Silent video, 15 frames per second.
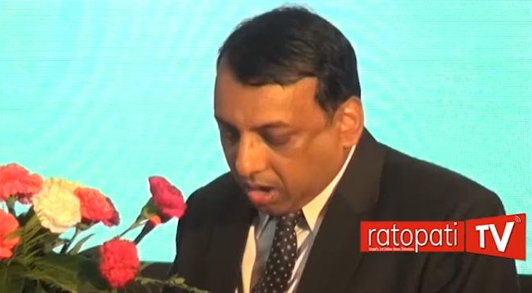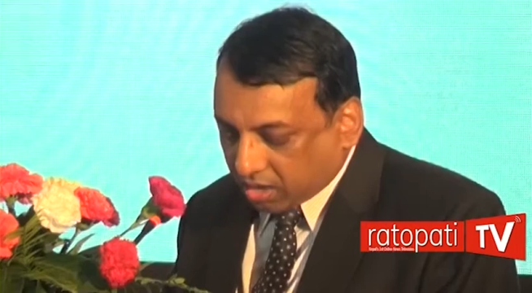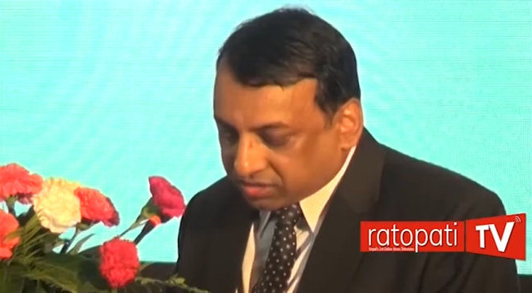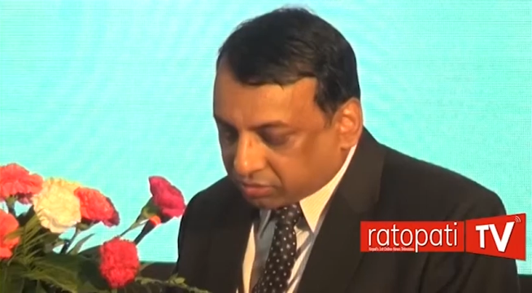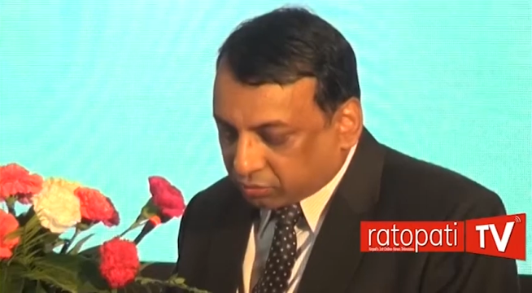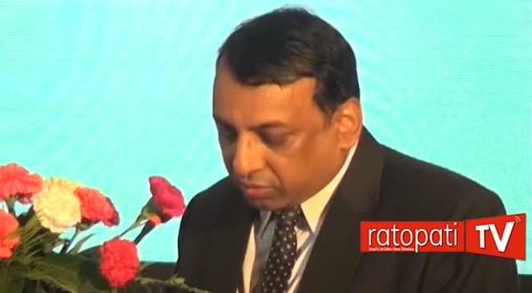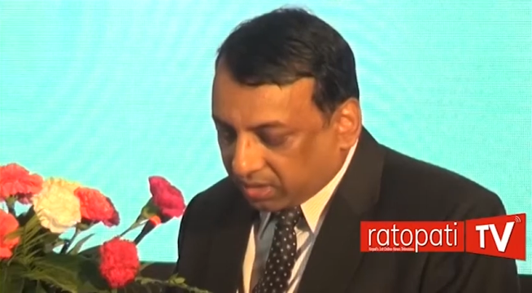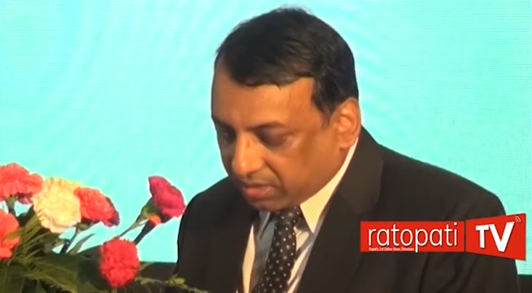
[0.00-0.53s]

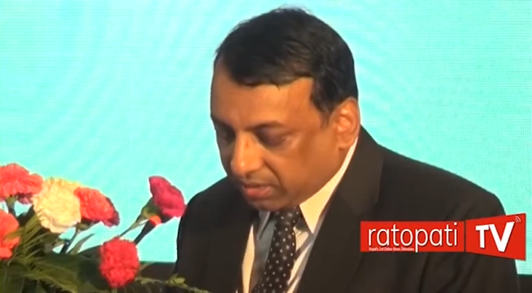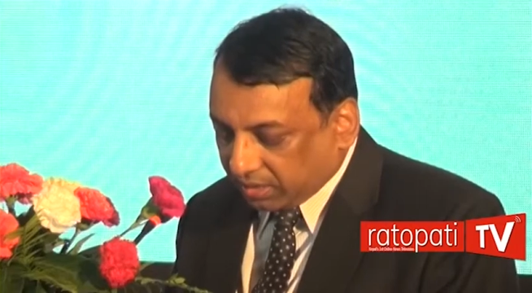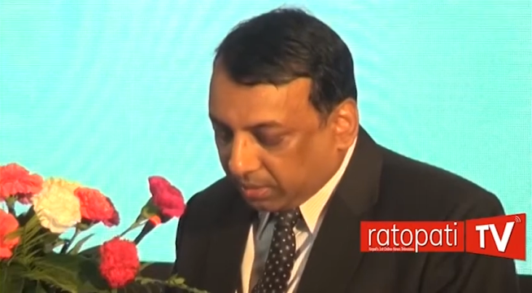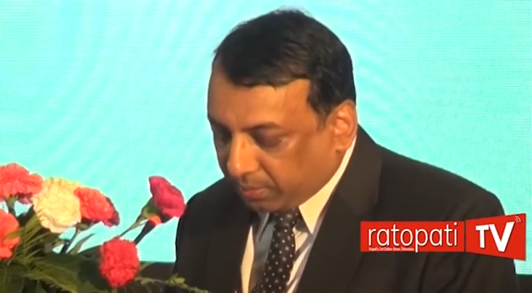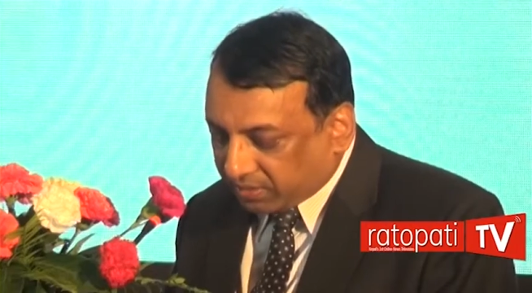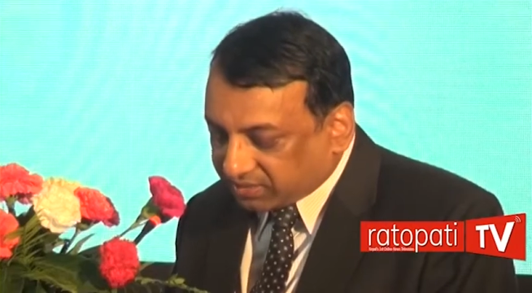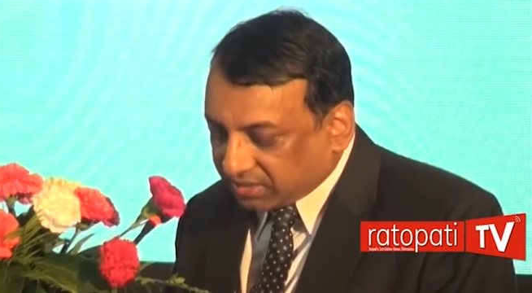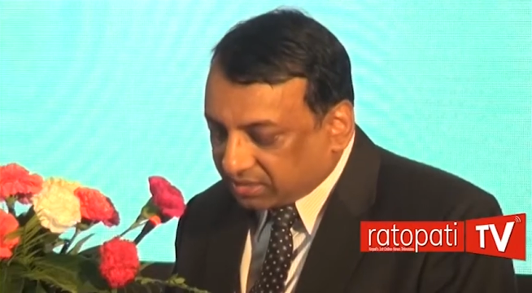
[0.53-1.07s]
Earthquake
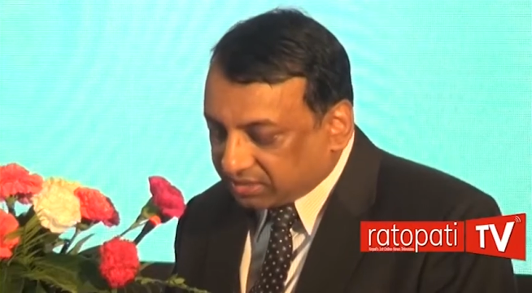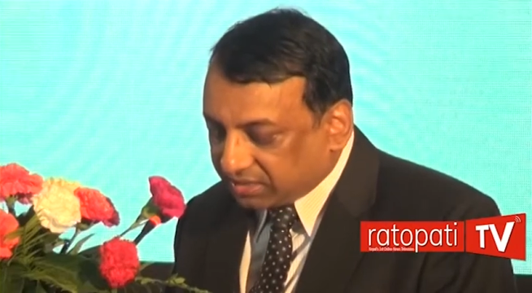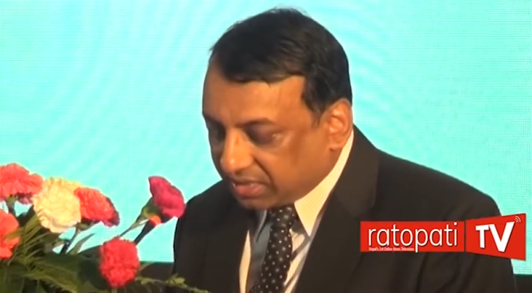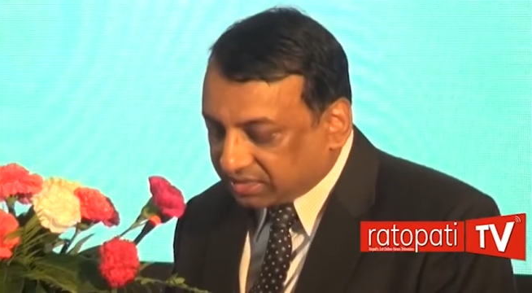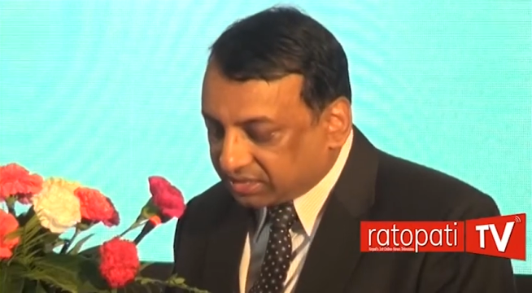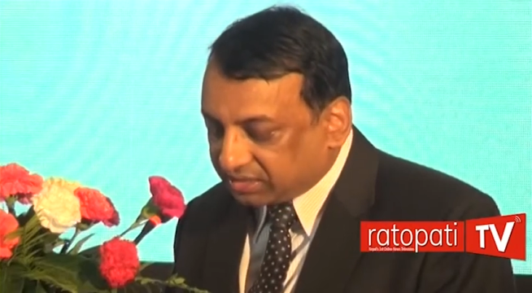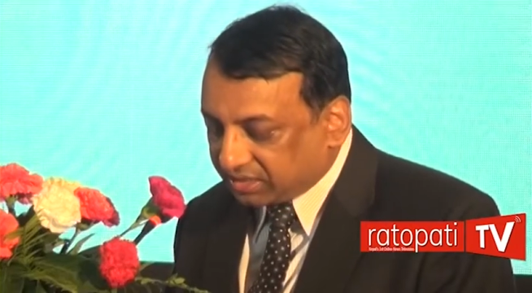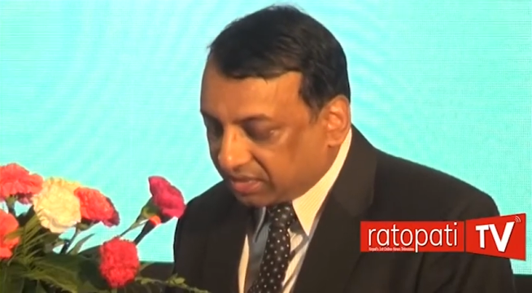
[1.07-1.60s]
emergency
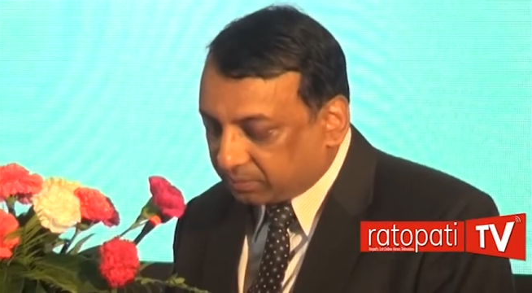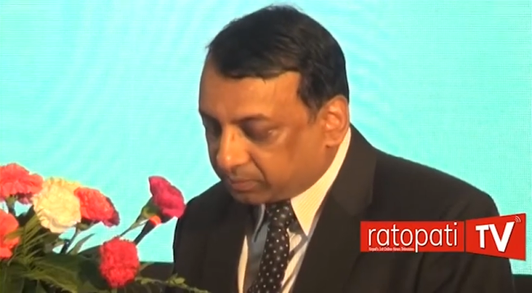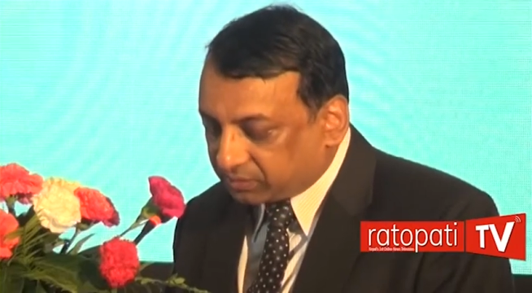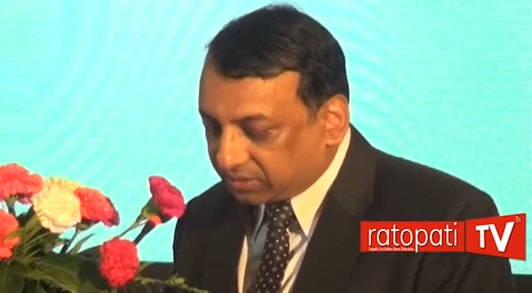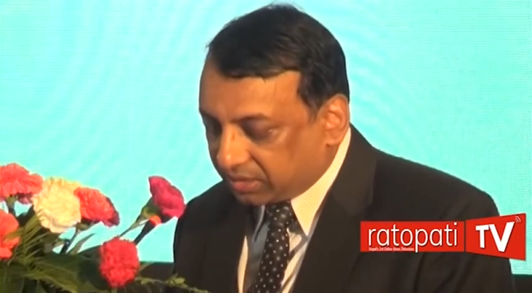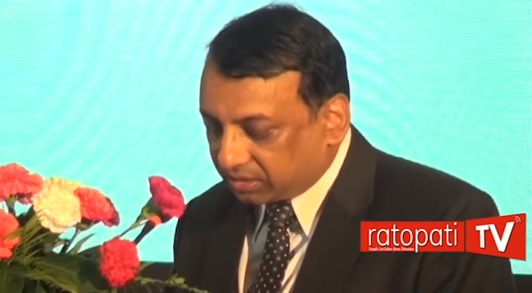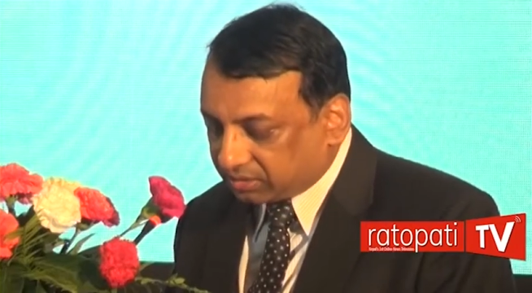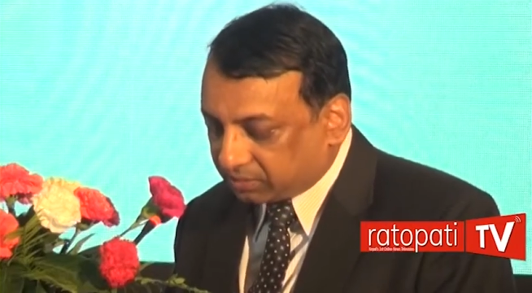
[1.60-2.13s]
assistance
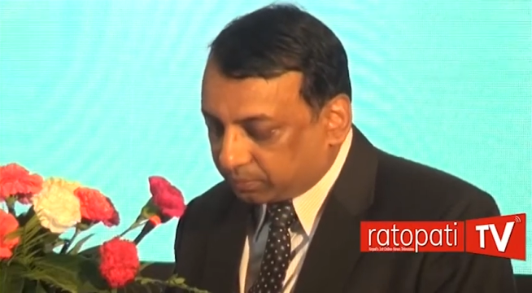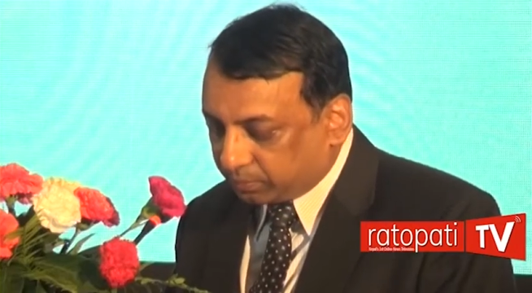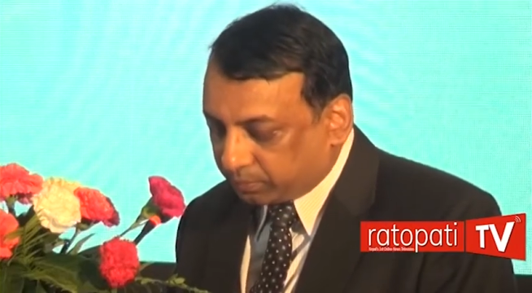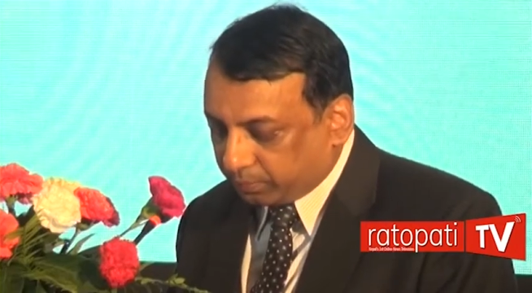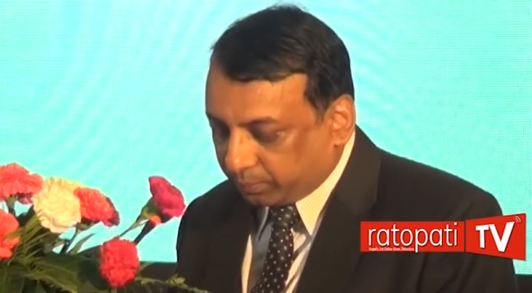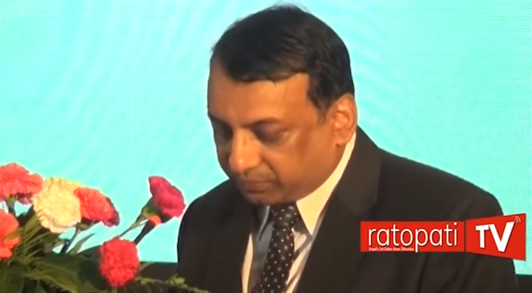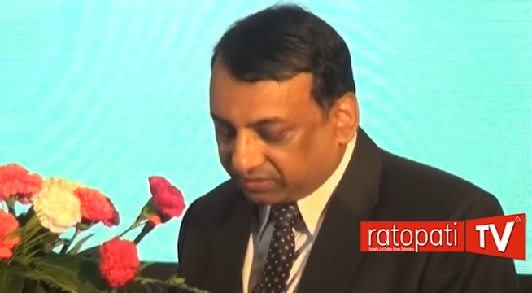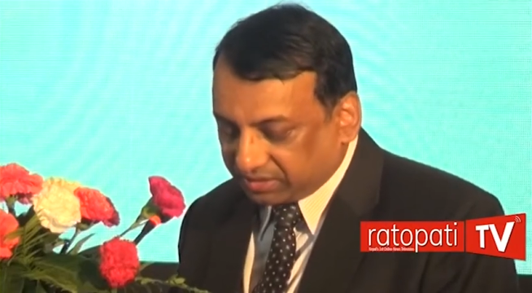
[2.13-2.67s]
projects
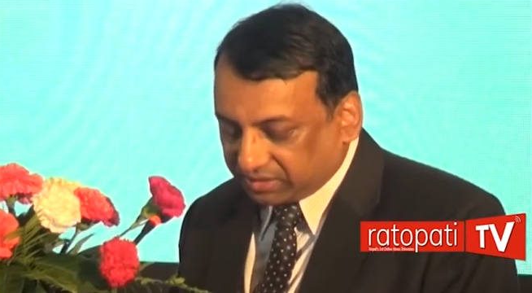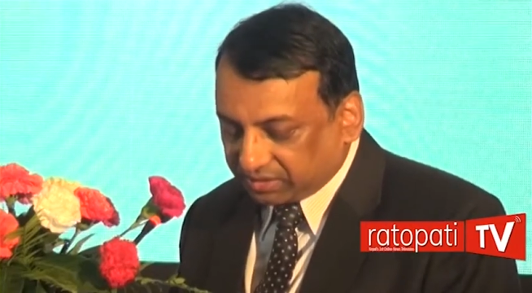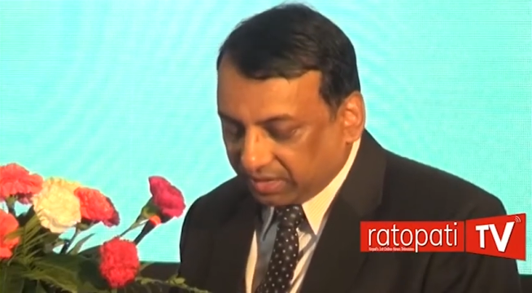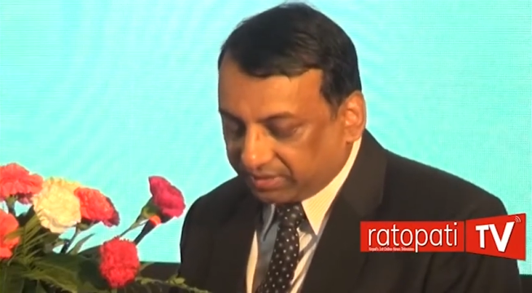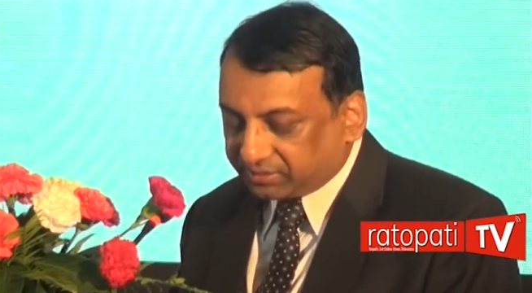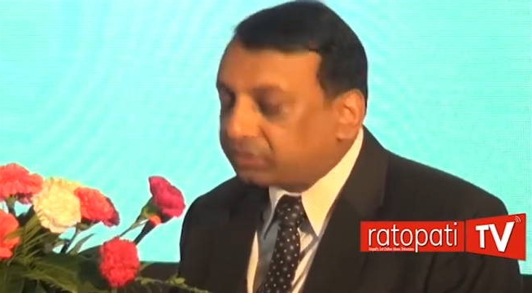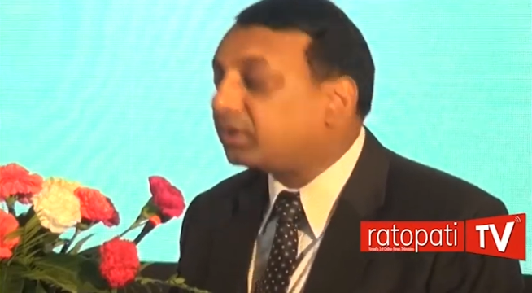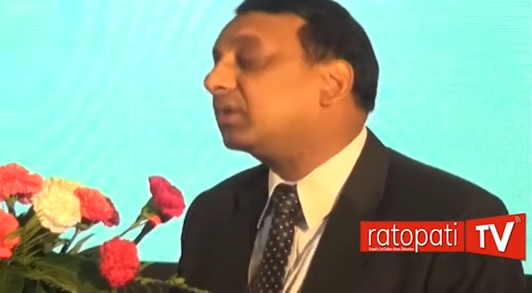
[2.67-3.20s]
progress
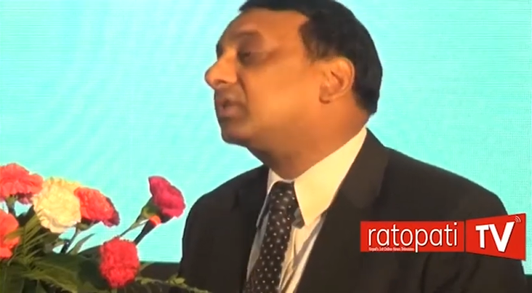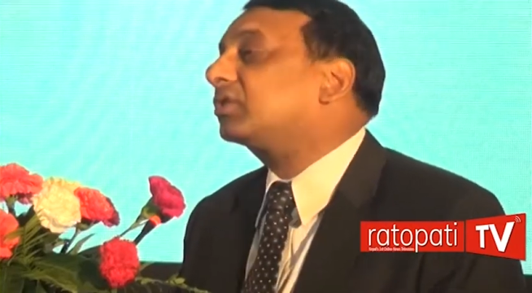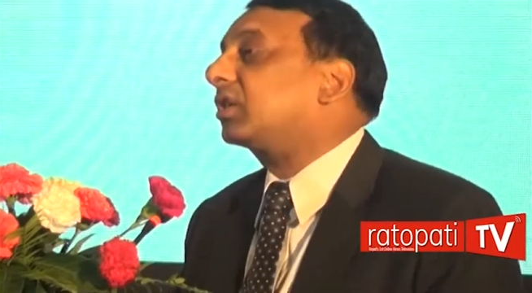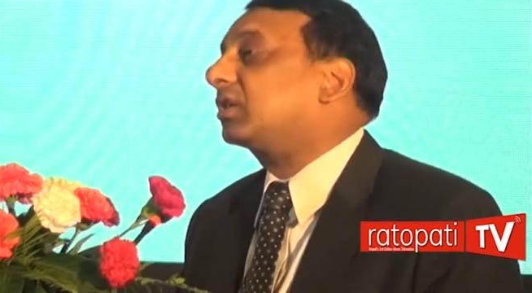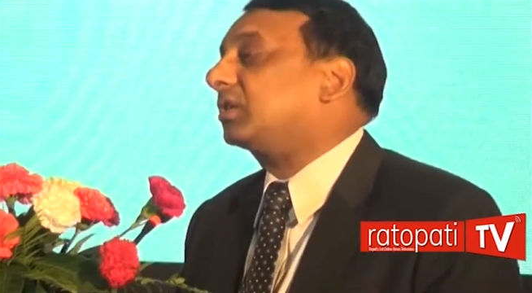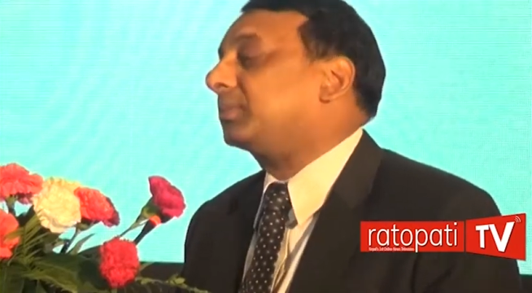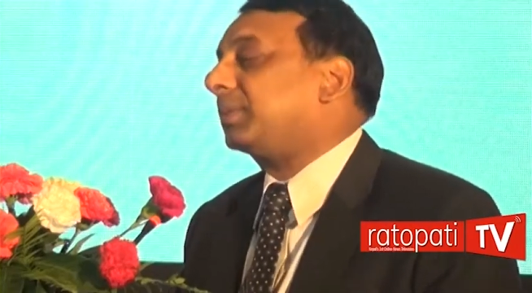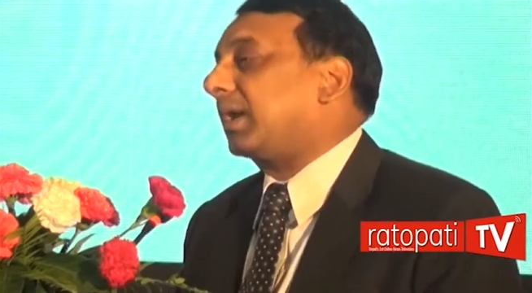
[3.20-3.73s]
are not
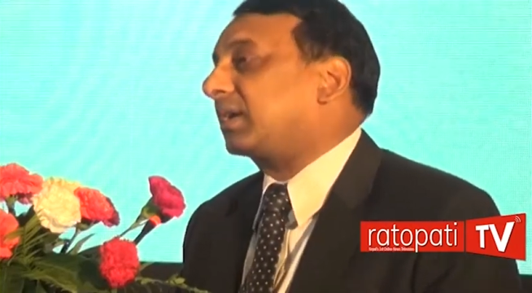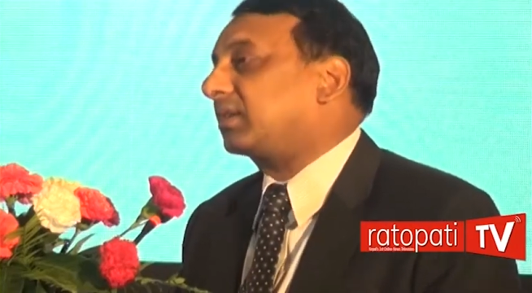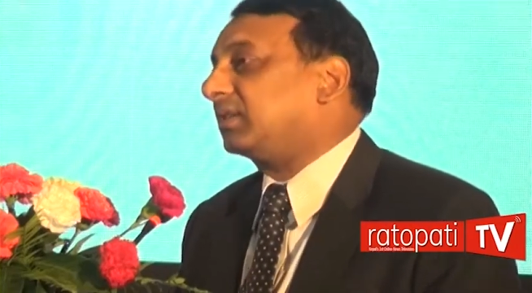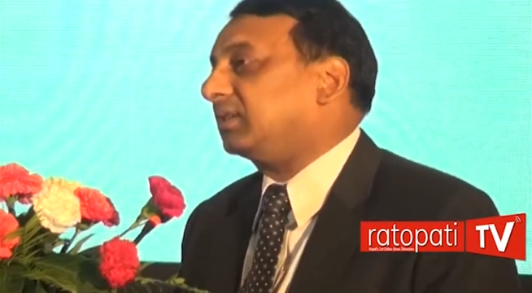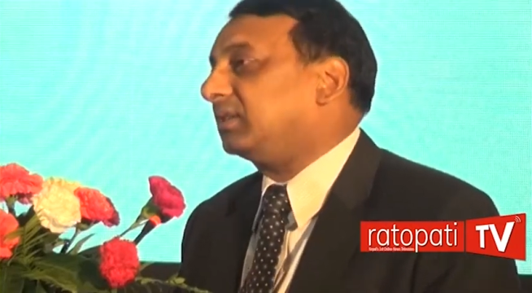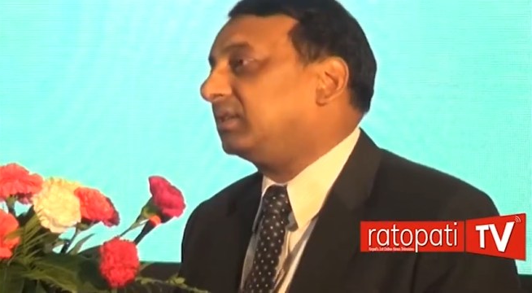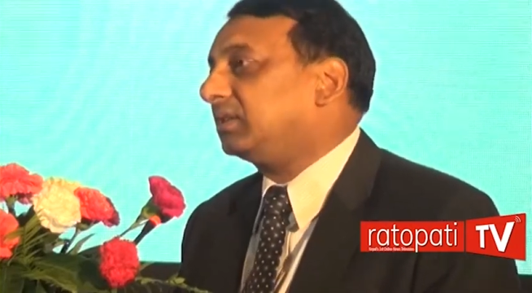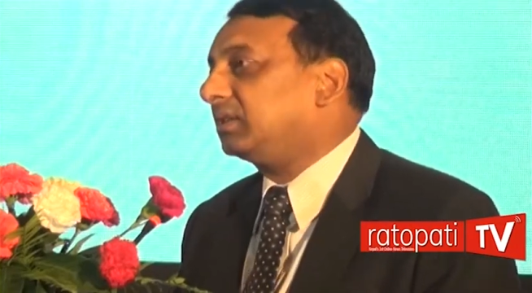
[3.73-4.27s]

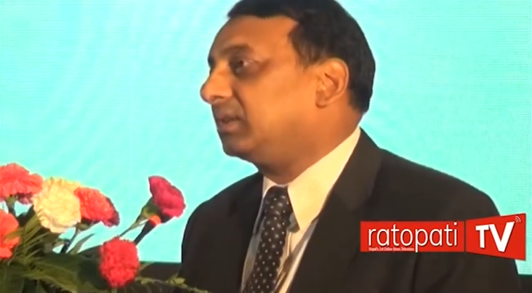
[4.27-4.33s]
satisfactory.